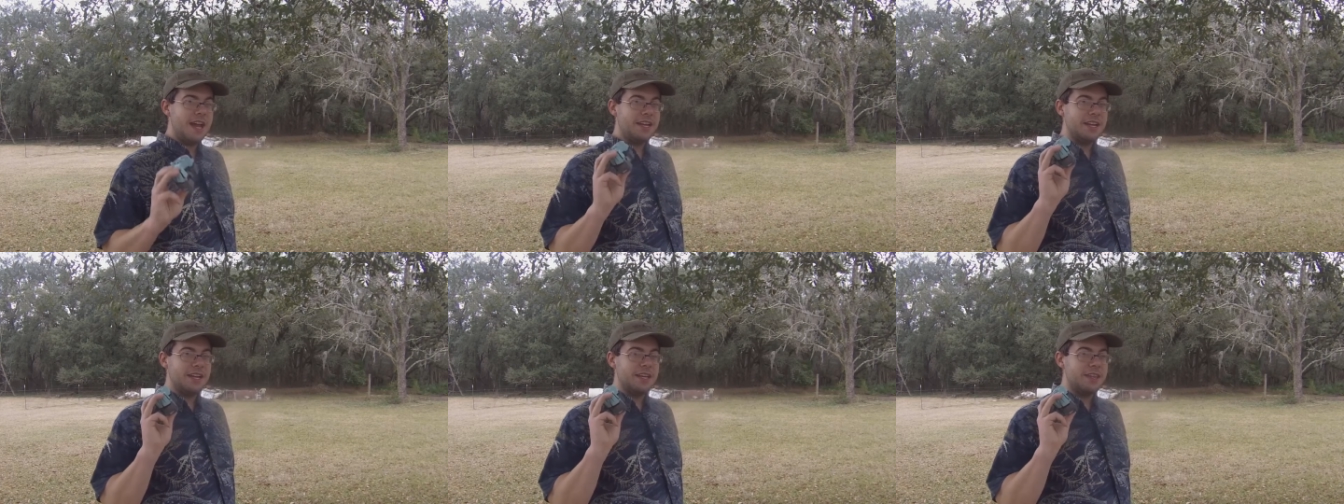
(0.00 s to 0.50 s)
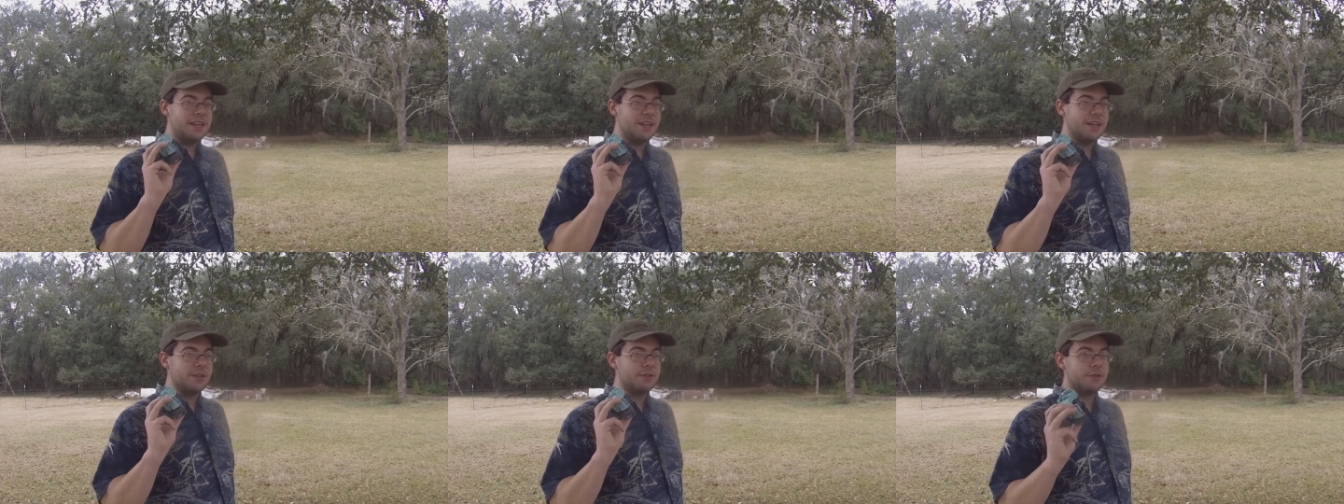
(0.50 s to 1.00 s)

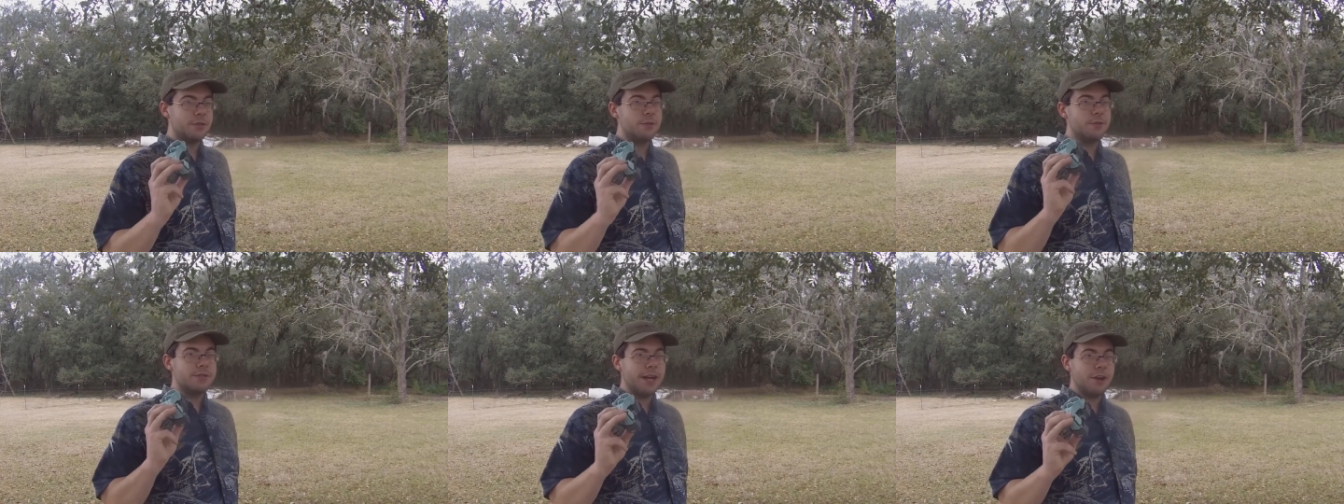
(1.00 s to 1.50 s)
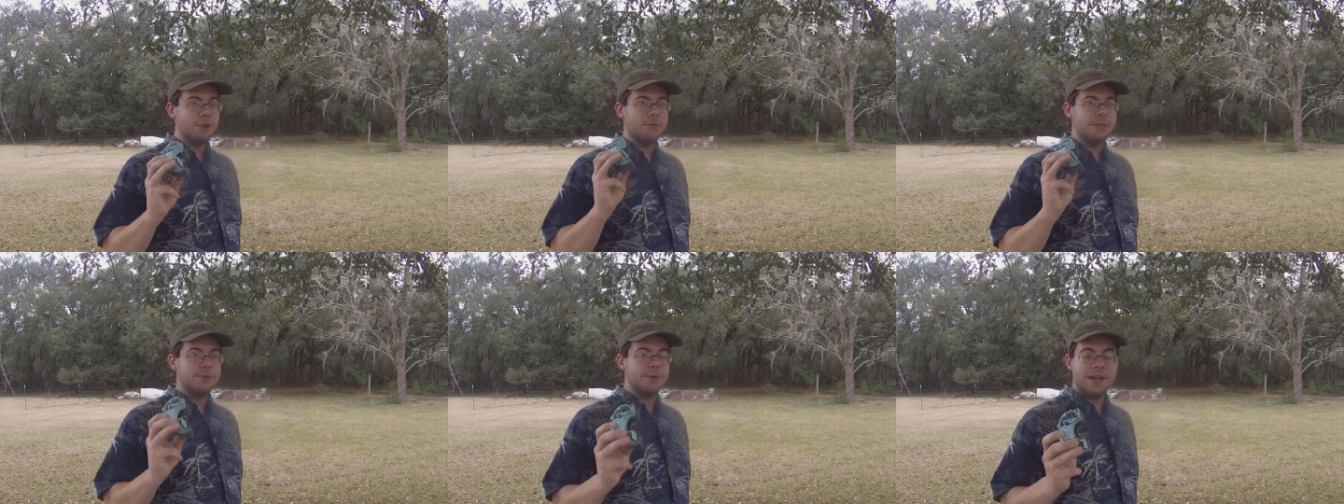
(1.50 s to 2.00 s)
anything too
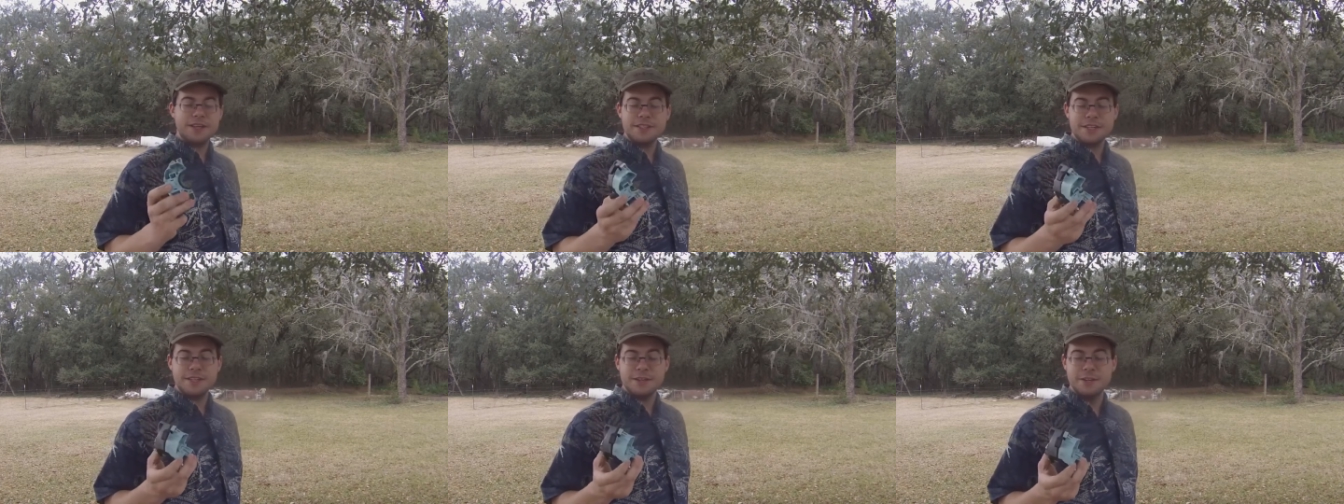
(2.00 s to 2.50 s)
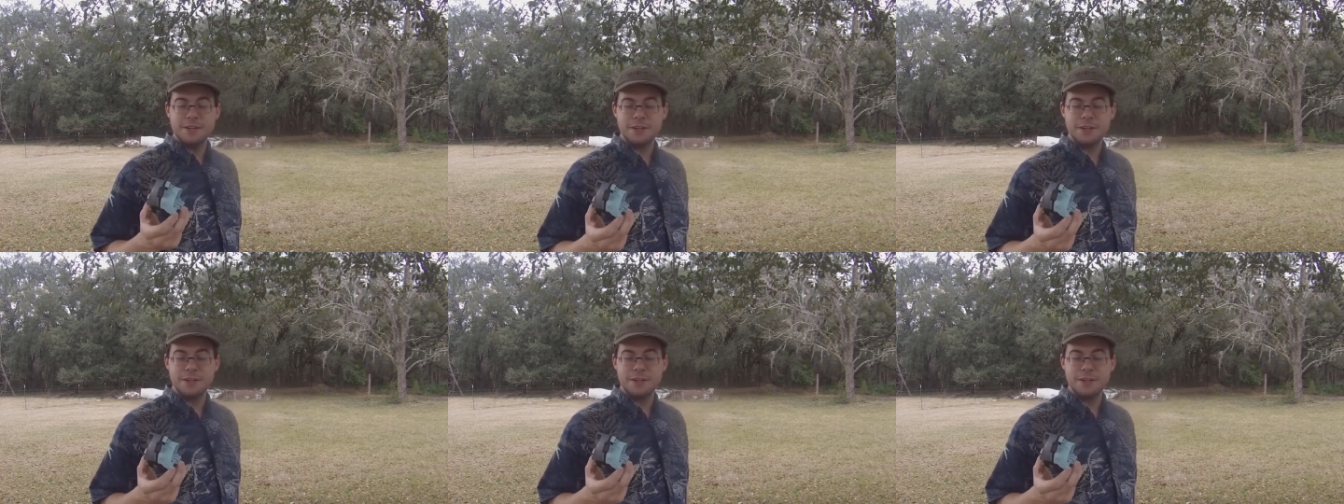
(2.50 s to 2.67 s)
terribly crazy,